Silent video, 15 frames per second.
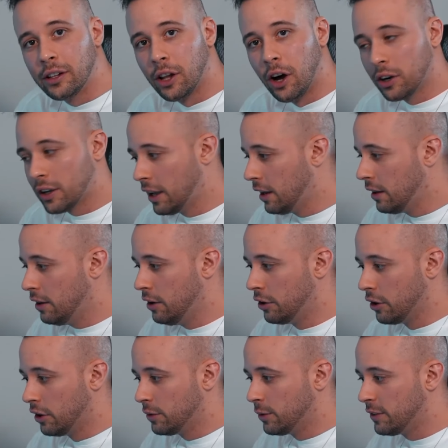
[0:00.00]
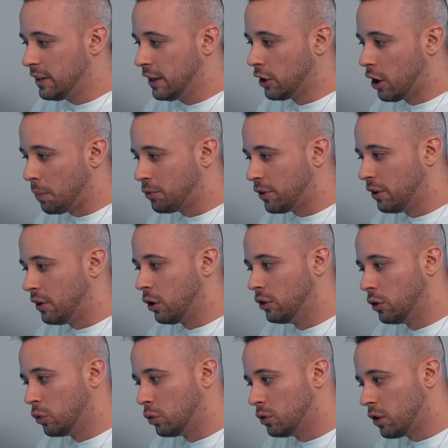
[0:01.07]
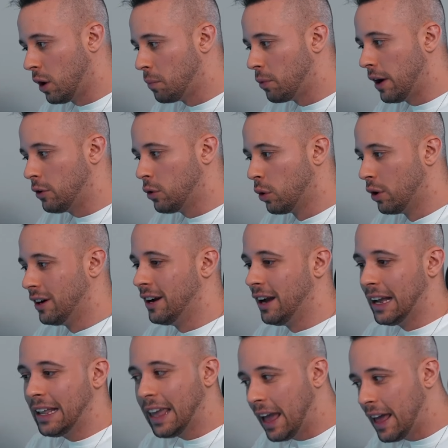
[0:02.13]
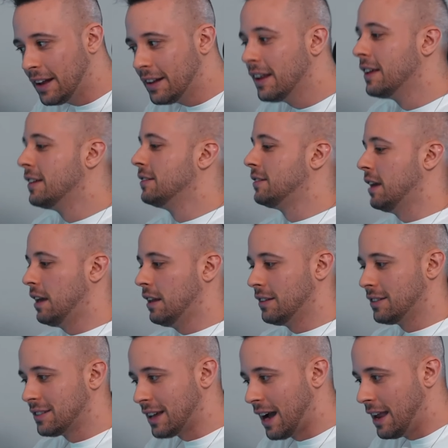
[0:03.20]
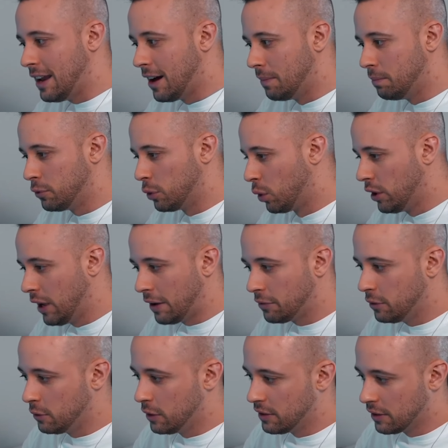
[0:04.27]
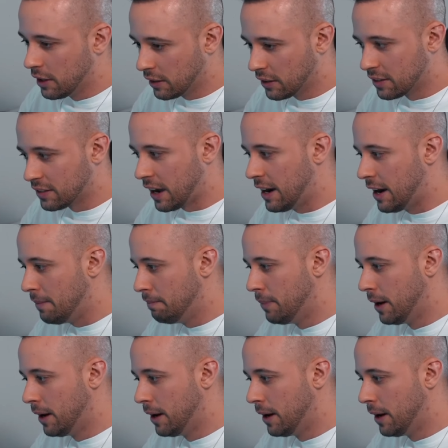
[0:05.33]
login, you're going to see an option on the top right corner again saying sign up. So what you have to do is click the sign up